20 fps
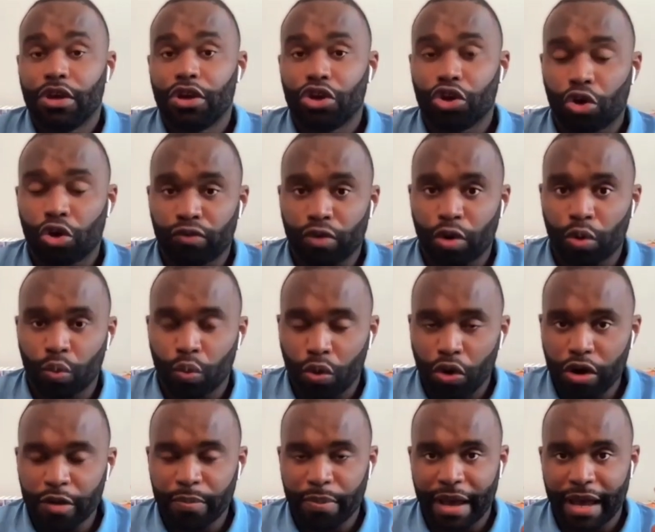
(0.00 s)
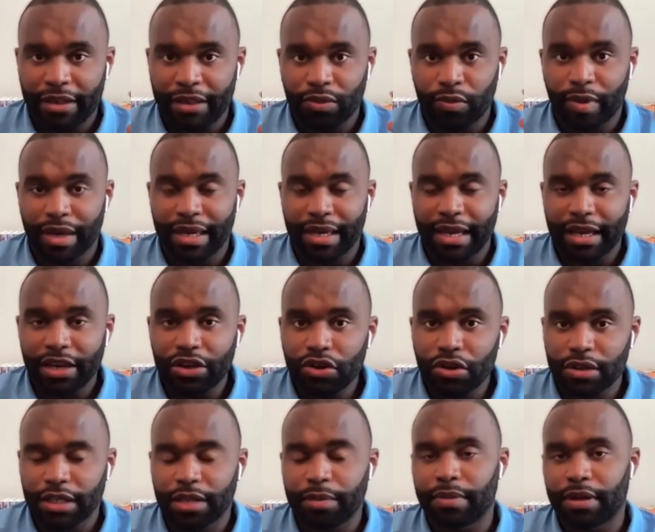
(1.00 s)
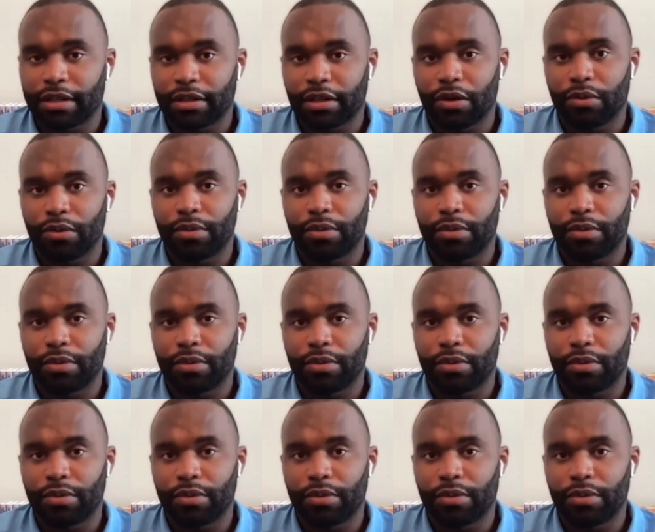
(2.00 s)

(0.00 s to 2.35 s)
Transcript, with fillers: your reward pathway in your limbic lobe